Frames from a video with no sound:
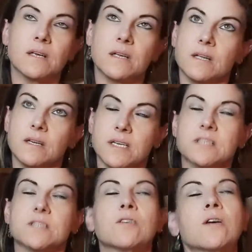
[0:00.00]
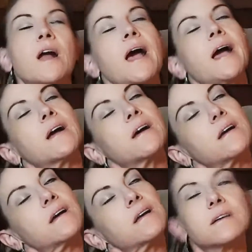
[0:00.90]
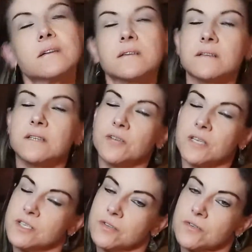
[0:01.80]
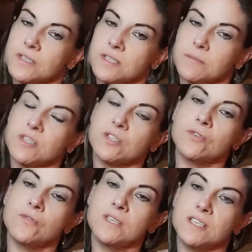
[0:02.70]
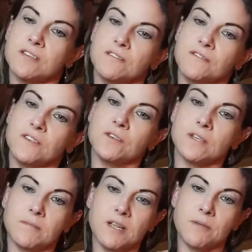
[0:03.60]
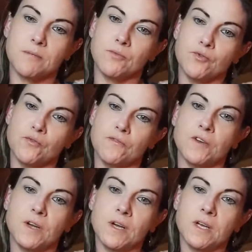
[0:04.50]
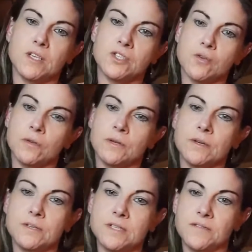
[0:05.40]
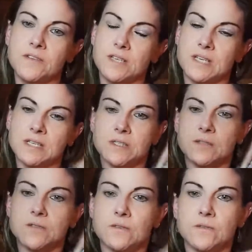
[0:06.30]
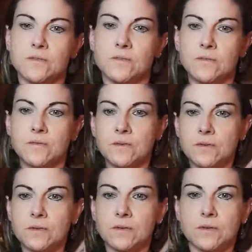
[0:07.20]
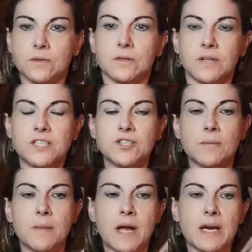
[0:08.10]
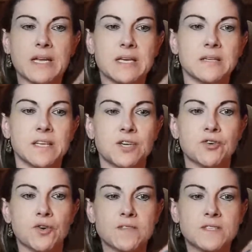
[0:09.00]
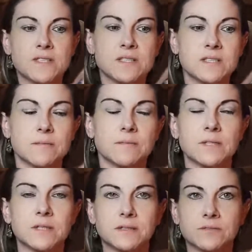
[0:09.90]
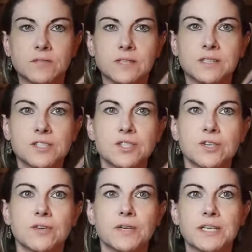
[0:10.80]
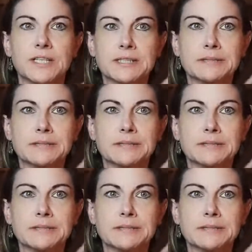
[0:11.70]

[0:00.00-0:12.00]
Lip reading: needs to crack. You can do some intuitive. You can maybe move shoulders if you need to. Let your body, let your nervous system run the show here.